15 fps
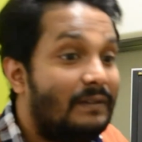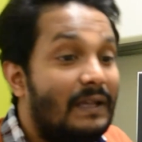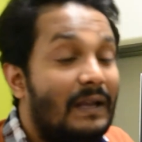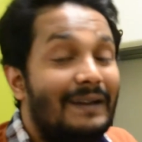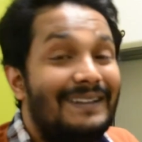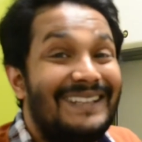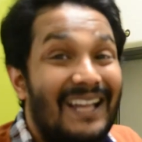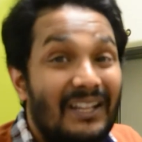There
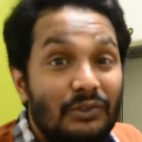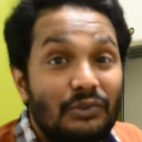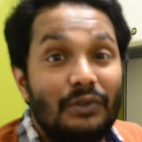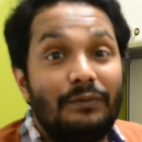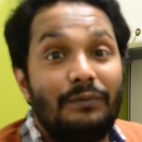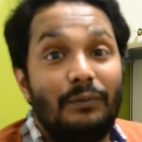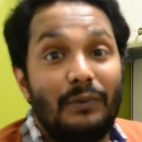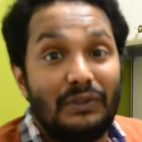are tons
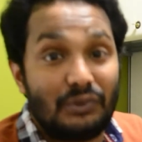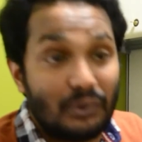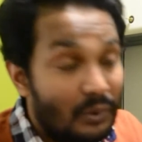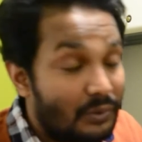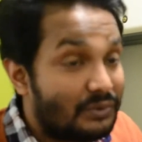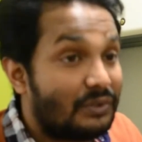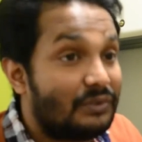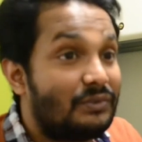of
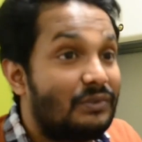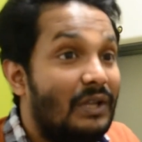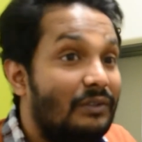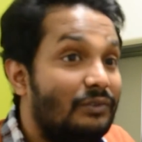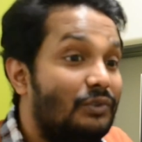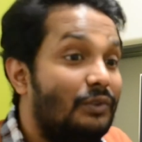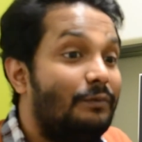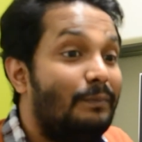resources,
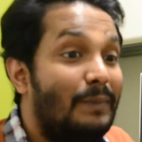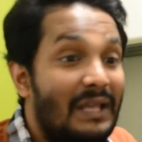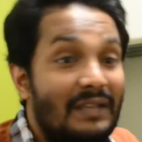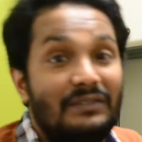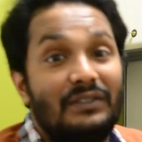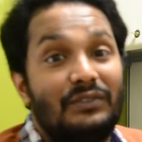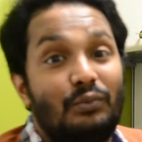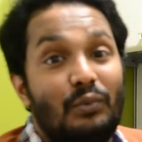tons of
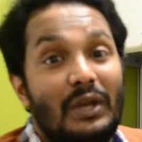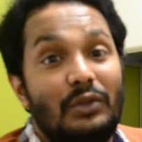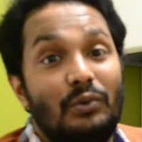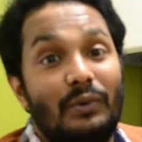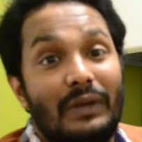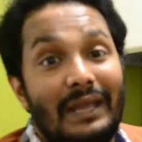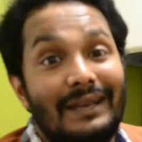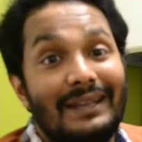places where you
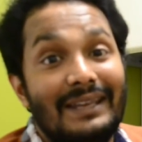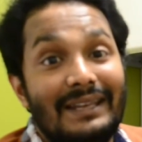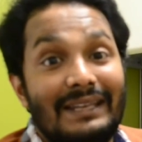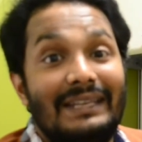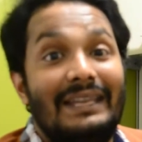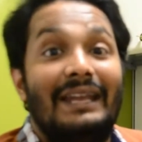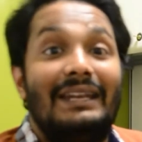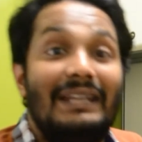can
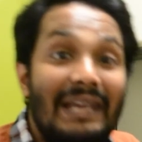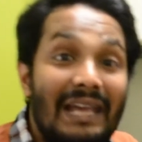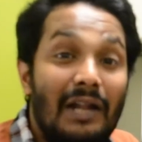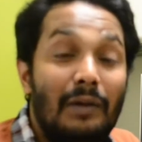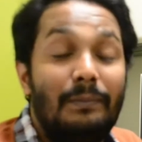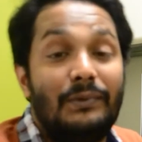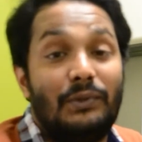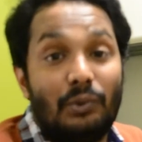get
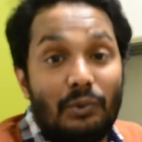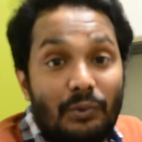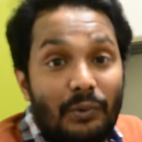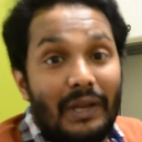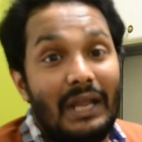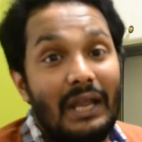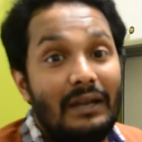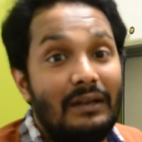help to
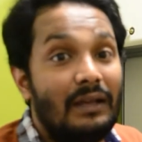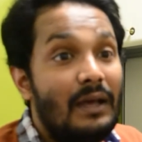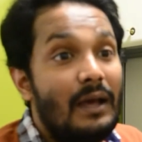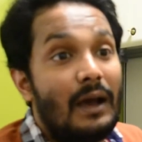create